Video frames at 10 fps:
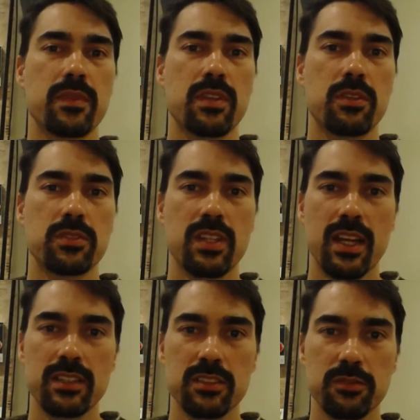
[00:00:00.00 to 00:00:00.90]
those
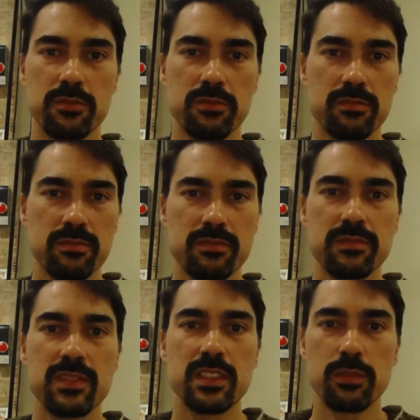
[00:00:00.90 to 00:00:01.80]
kinds of
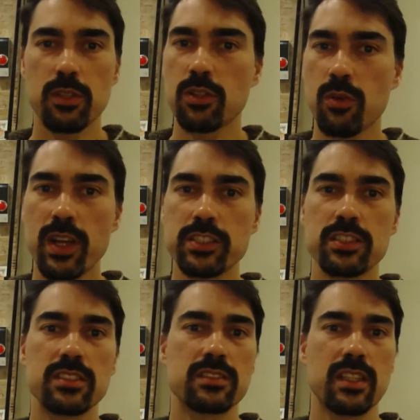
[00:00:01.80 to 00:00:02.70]
difficult
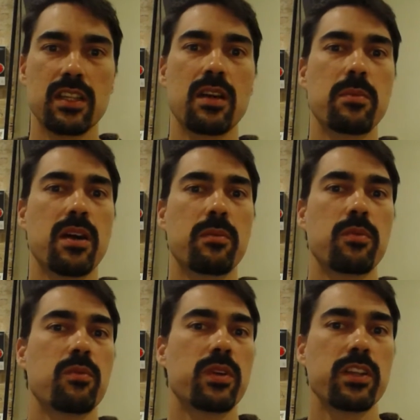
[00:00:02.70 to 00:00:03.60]
questions that come
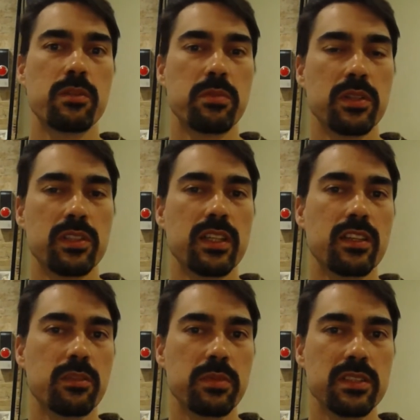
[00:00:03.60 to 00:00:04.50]
up when you're building
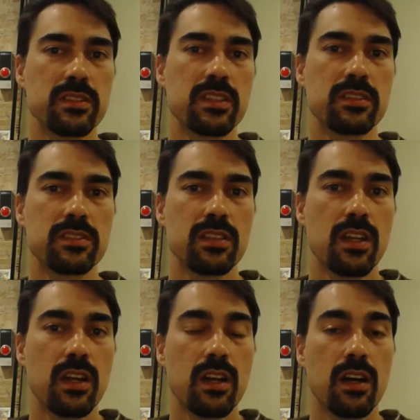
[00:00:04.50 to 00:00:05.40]
your business
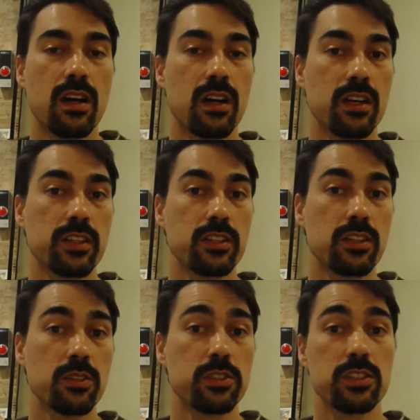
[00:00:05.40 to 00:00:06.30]
on
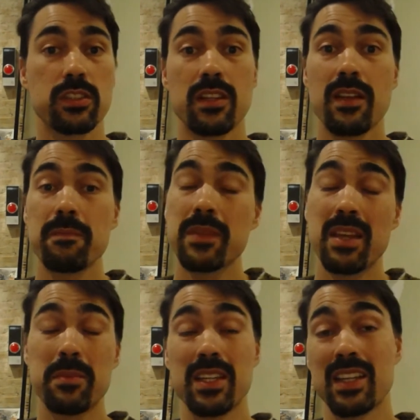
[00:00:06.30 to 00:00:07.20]
Clojure. I
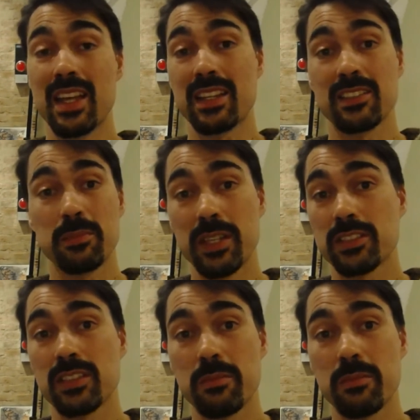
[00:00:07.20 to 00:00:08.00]
mean, and especially